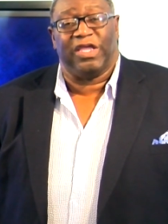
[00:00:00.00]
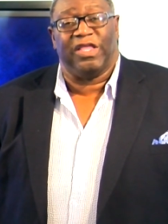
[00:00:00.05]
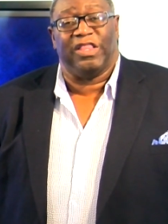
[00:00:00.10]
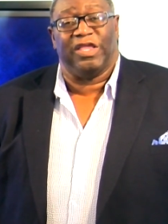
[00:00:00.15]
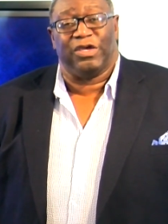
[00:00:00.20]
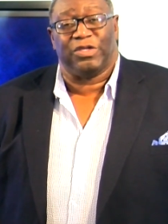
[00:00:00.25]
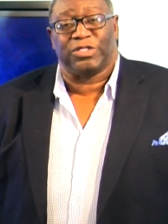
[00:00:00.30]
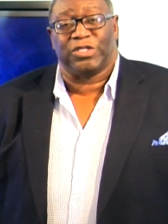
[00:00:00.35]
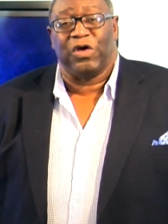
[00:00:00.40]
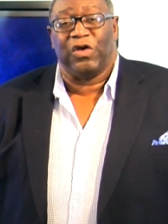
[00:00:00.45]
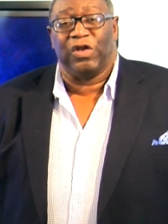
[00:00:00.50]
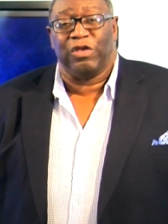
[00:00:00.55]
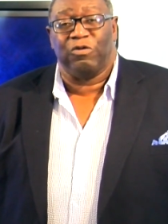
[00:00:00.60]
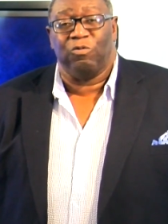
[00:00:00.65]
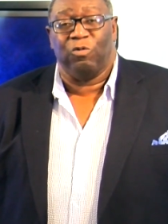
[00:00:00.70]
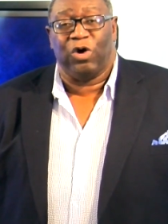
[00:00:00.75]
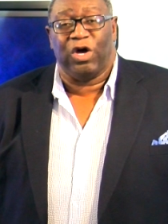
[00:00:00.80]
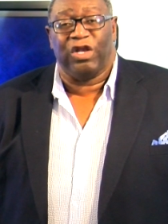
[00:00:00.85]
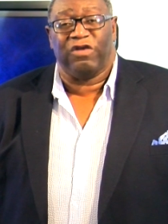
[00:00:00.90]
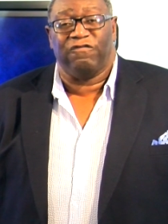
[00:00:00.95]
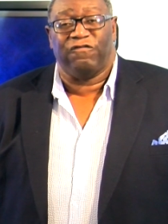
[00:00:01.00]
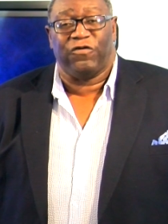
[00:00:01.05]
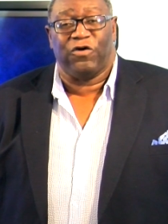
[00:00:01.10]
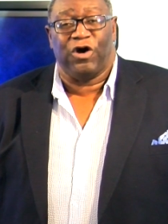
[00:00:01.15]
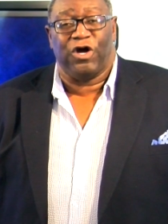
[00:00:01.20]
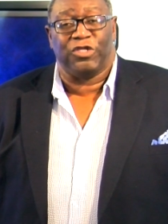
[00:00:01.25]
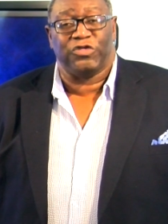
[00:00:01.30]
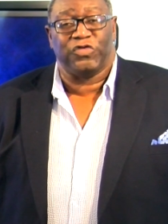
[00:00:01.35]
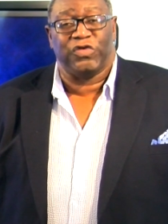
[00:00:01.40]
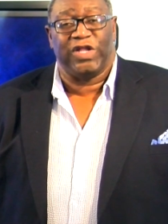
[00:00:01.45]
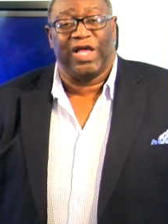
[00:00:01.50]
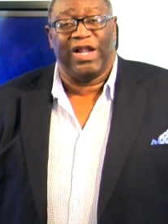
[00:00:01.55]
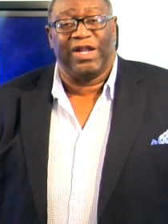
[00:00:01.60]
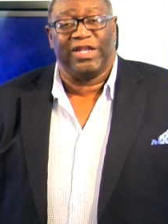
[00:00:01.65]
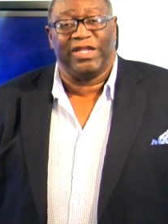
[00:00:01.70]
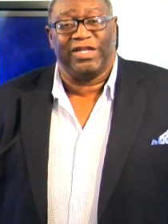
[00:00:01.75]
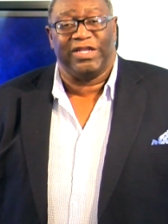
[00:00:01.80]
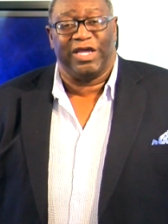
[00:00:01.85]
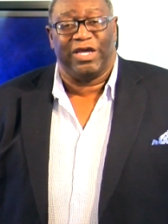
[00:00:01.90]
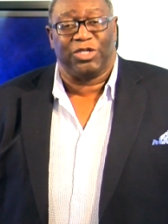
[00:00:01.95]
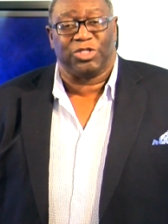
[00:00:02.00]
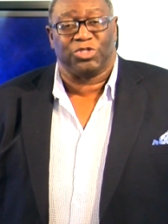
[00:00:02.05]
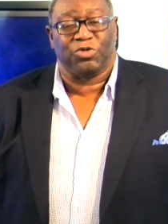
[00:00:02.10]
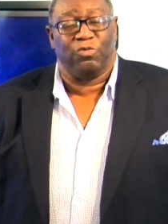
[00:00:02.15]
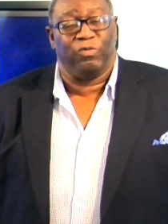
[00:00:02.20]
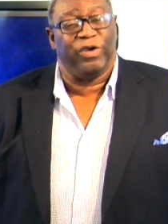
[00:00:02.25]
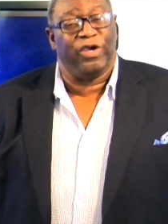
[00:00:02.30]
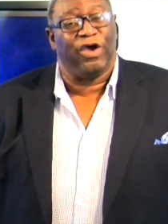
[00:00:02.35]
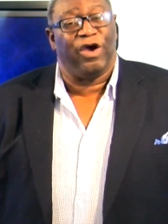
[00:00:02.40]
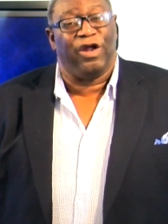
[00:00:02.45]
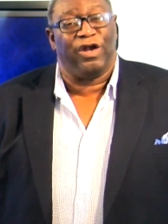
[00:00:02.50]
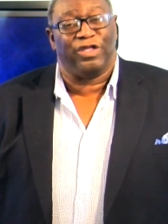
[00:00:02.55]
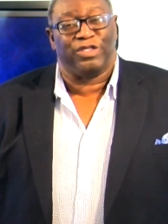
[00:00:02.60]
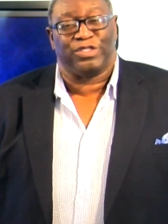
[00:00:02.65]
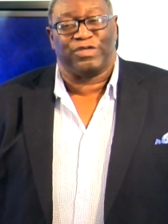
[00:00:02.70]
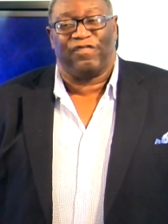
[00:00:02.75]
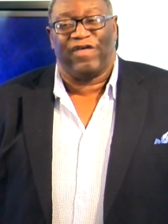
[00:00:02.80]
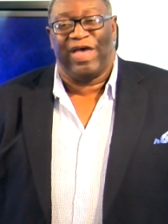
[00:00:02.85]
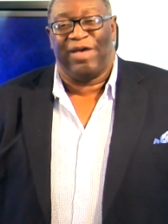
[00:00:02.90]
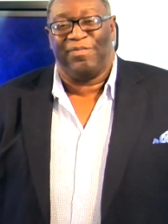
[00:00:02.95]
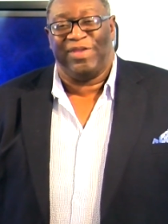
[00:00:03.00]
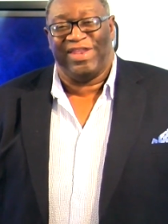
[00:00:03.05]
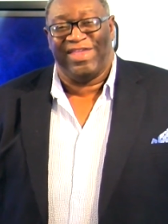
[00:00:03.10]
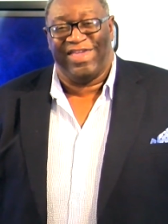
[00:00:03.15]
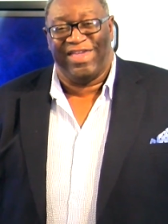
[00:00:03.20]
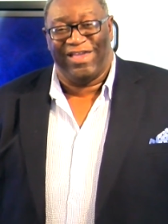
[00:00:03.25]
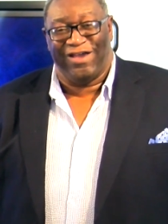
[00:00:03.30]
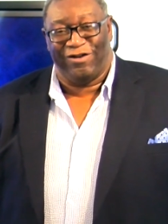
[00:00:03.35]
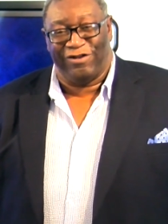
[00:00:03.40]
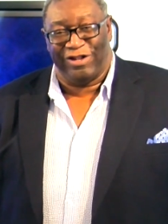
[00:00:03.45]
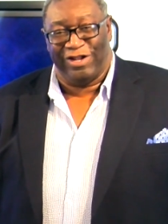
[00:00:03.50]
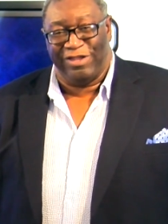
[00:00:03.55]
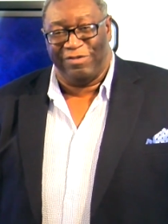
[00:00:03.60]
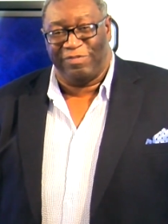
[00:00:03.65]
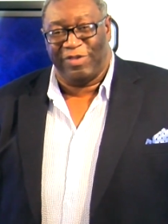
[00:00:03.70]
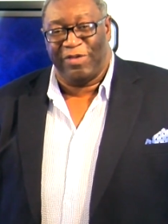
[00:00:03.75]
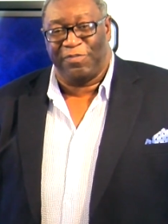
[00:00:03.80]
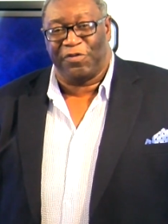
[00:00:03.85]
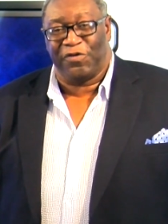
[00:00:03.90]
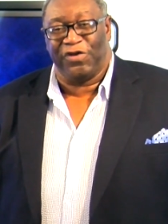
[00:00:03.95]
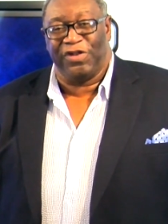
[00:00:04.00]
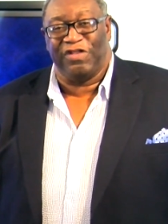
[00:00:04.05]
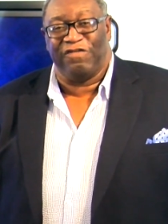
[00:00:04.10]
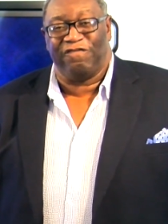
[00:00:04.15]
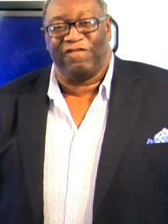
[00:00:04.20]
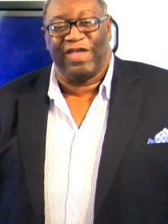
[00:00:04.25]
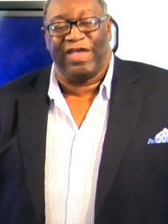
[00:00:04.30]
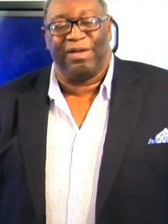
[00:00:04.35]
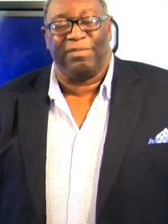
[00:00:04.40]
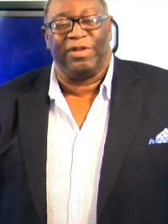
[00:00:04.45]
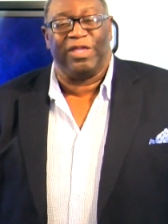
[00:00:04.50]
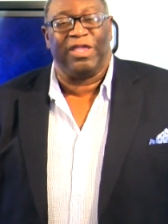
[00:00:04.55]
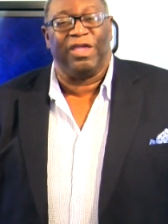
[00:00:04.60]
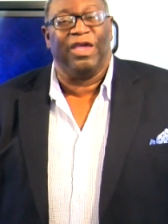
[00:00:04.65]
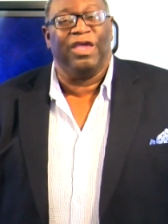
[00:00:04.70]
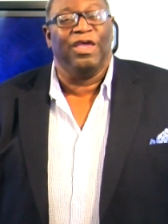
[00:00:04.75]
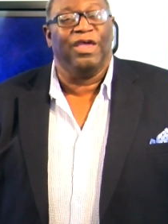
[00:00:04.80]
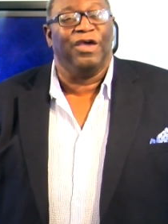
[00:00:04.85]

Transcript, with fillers: And there's only one $400 deduction, regardless of how many elderly people are in the family